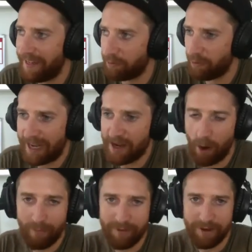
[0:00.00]
really
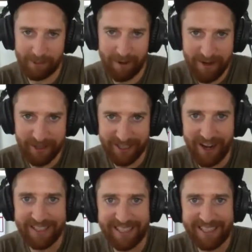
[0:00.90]
obvious when you
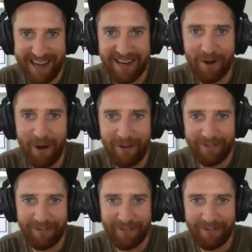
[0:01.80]
start to slack off,